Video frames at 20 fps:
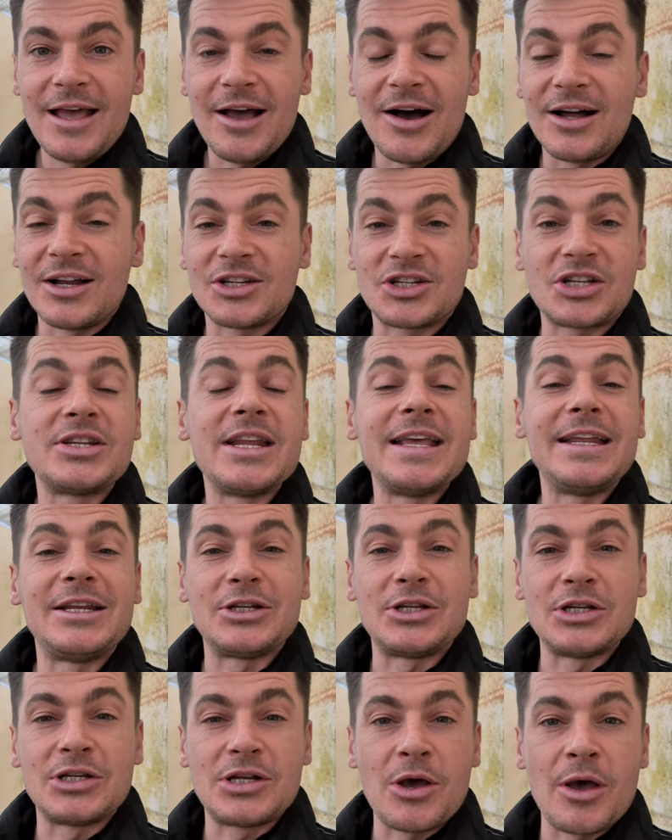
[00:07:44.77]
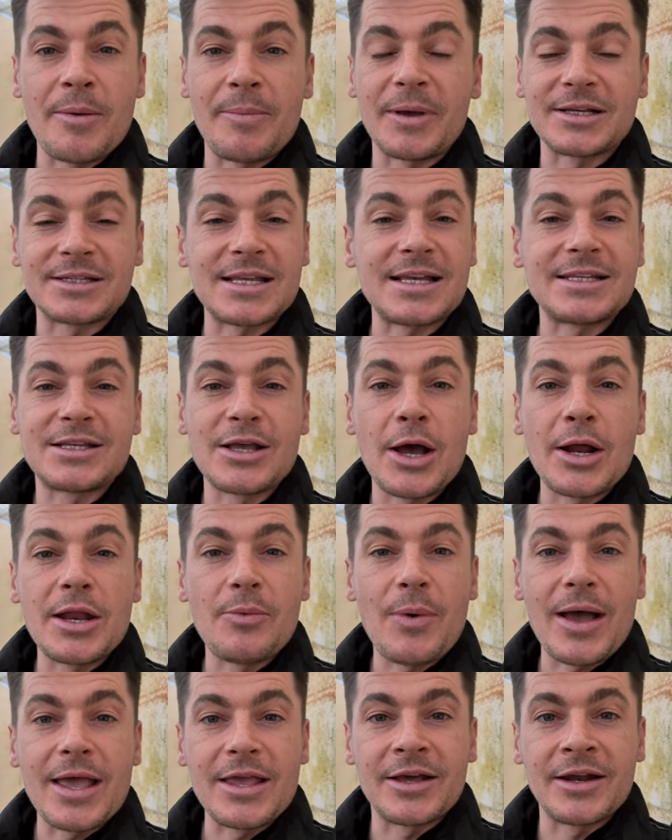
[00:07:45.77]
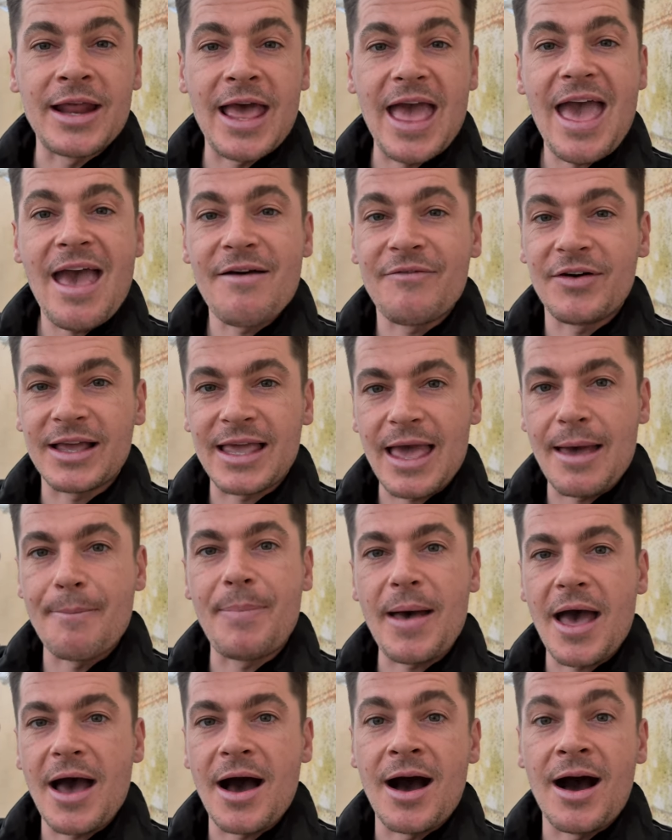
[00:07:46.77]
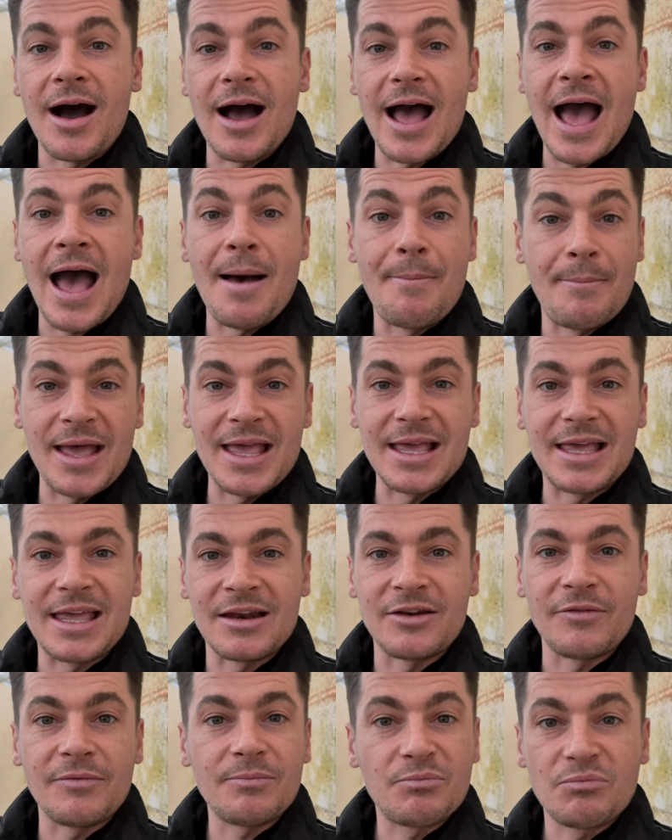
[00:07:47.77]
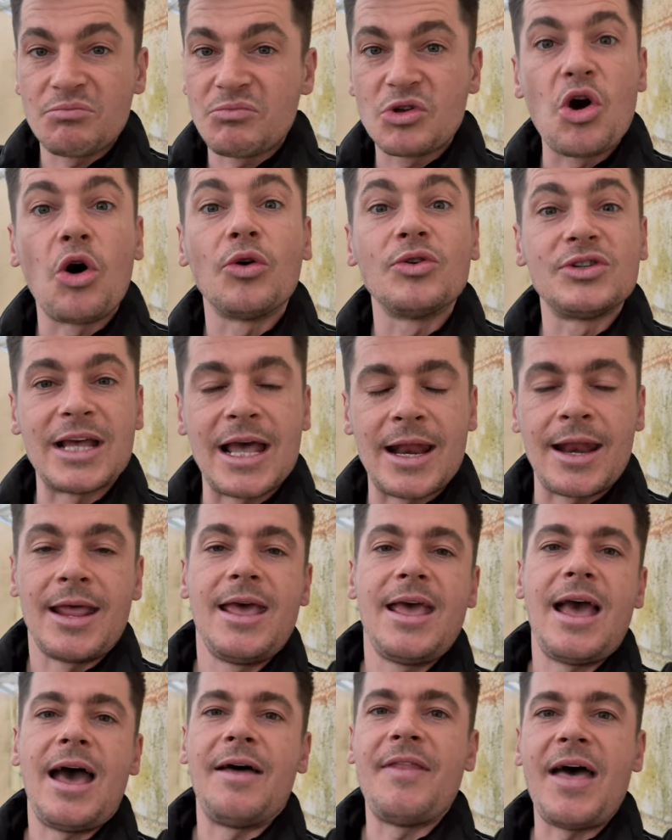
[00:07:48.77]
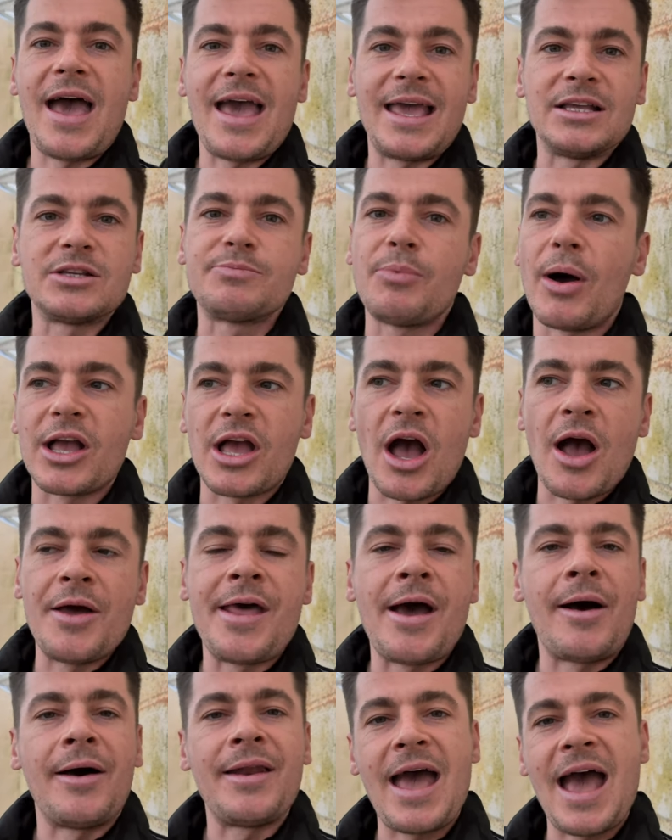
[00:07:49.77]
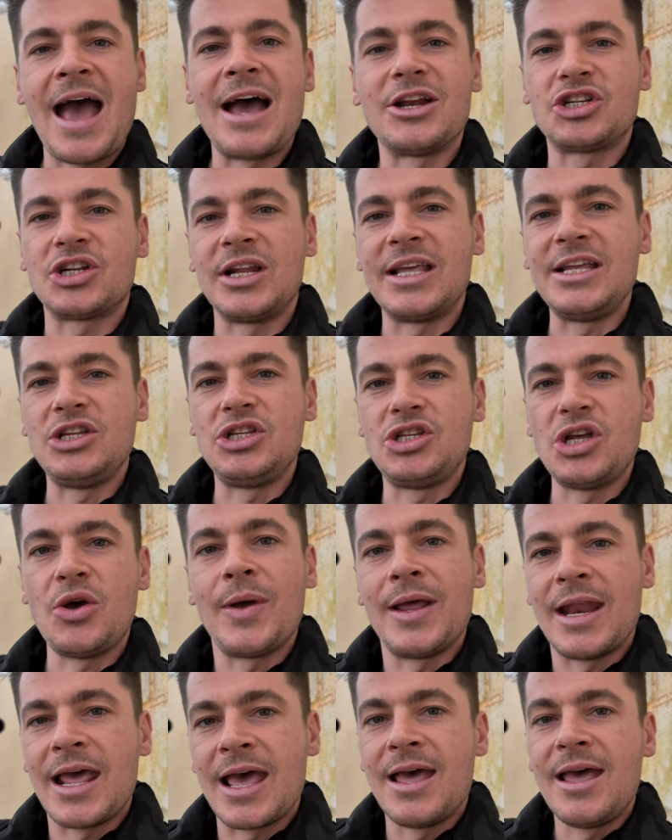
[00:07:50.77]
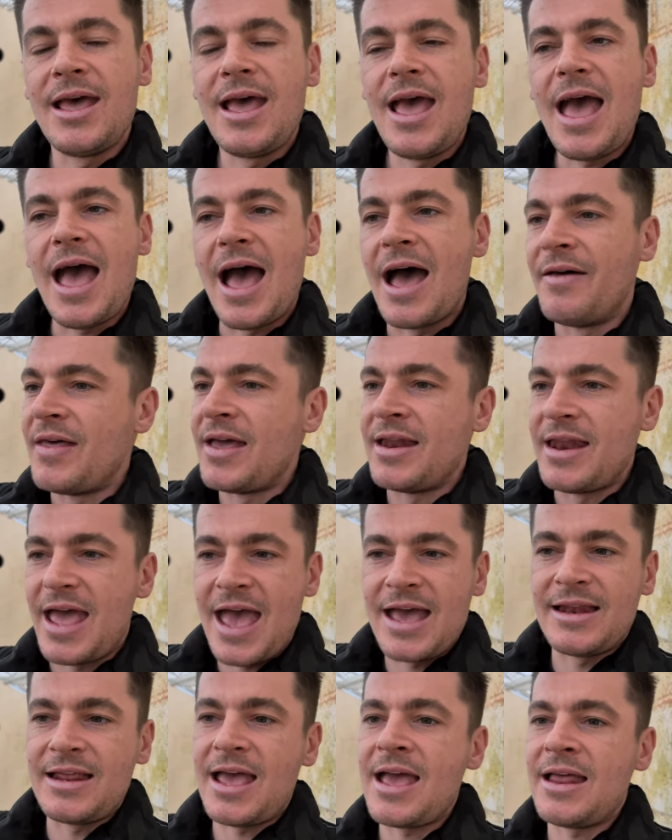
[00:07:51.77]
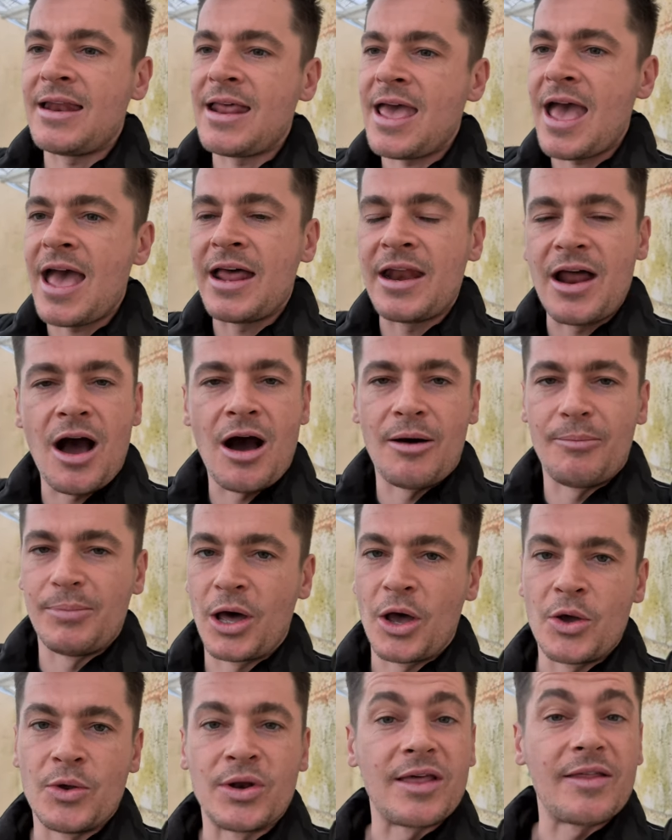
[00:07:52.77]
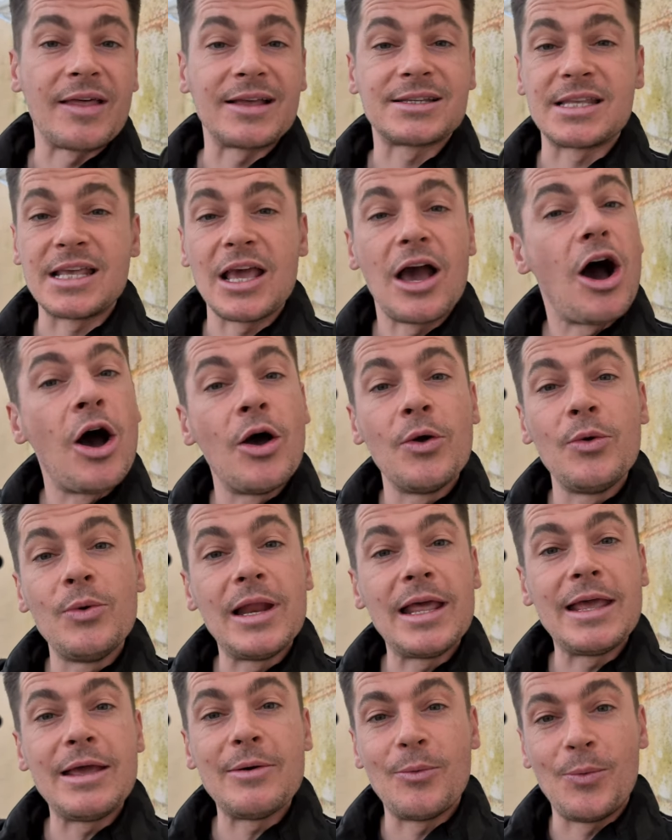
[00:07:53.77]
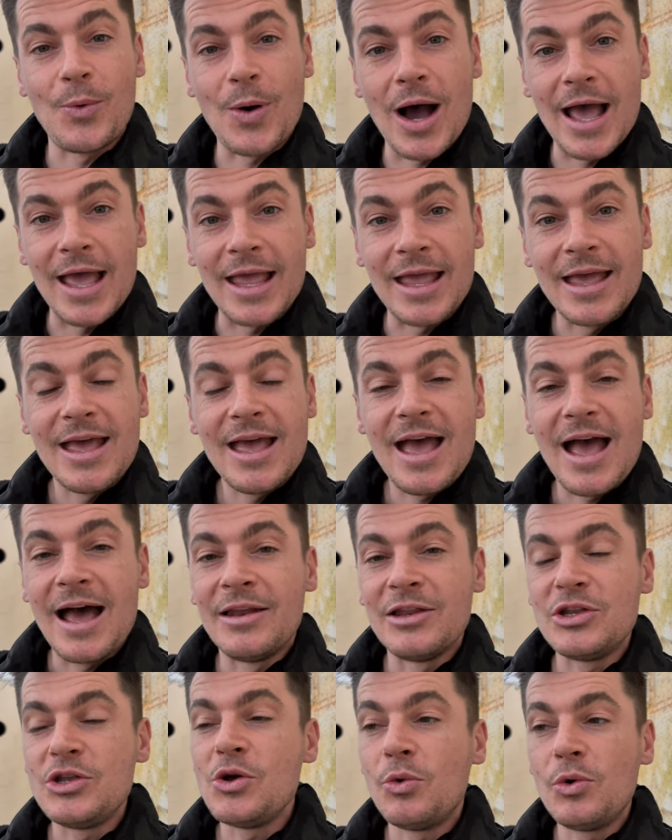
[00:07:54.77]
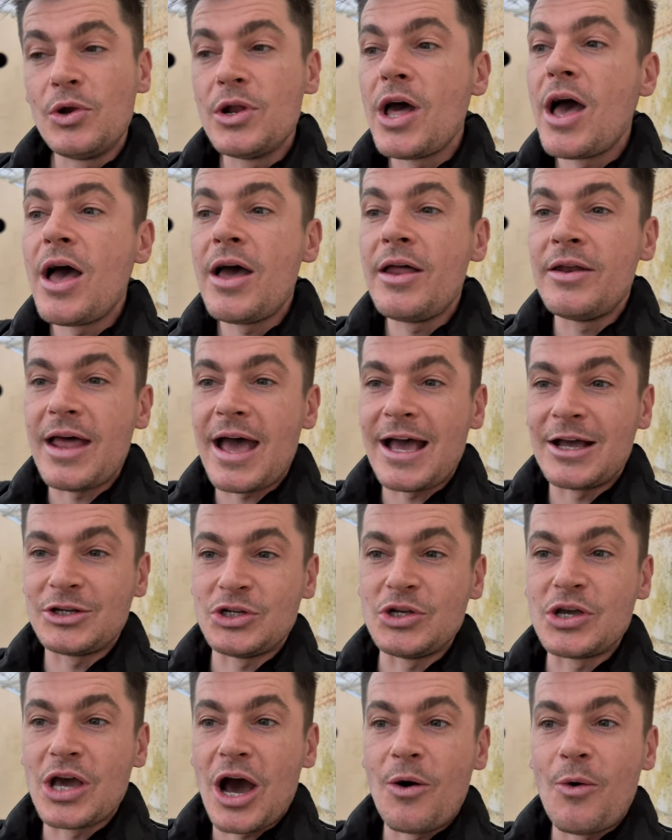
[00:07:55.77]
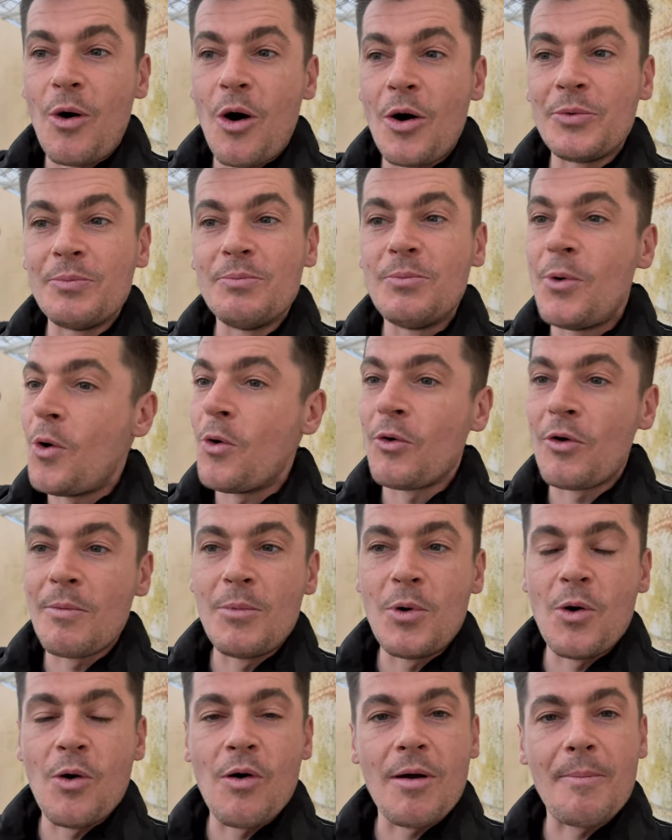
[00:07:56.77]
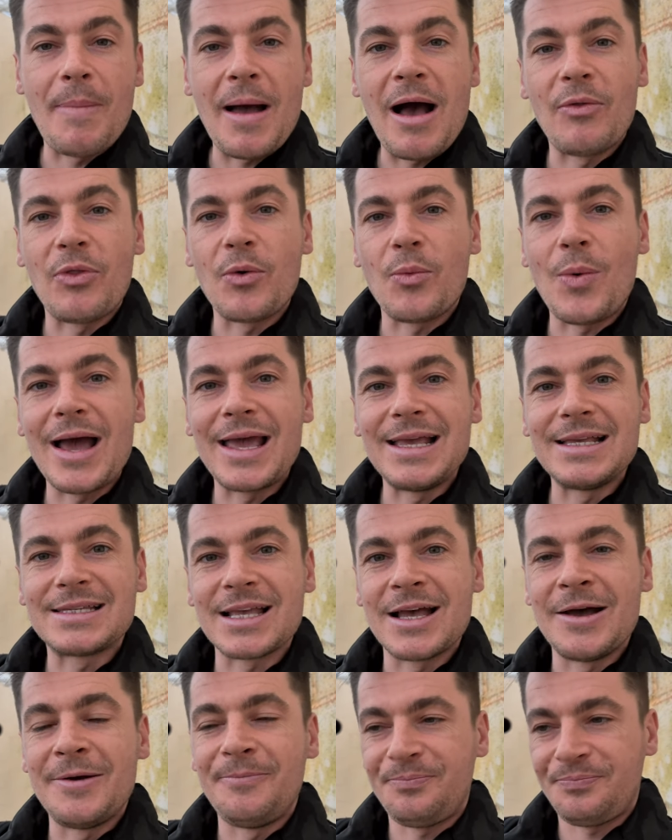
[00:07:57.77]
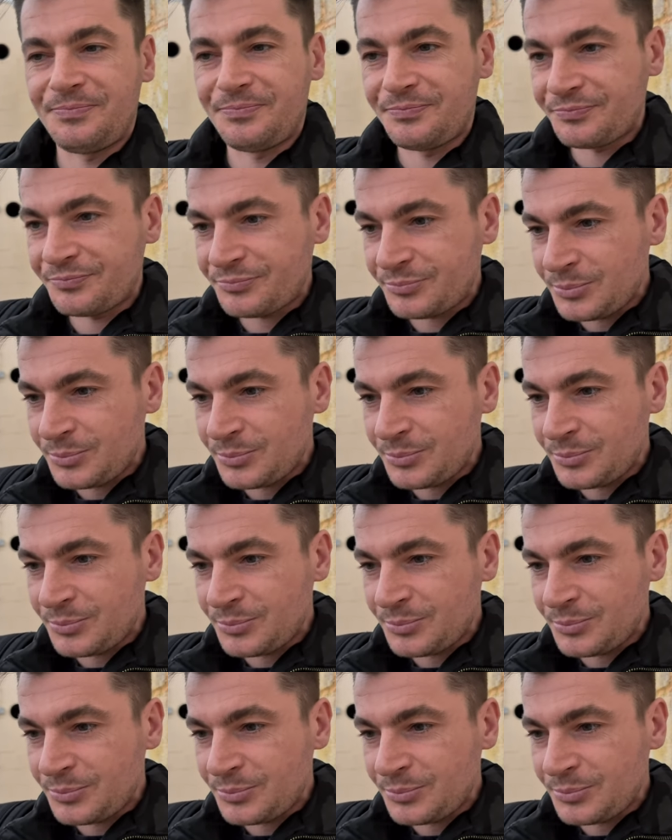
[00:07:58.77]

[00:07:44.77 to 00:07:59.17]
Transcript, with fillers: I just needed to do it because that's the only way you're gonna ever get better at making content, and that is by going out and actually doing it and then editing it and uploading it. That's the only way. And you'll learn as you go on more and more about the ways that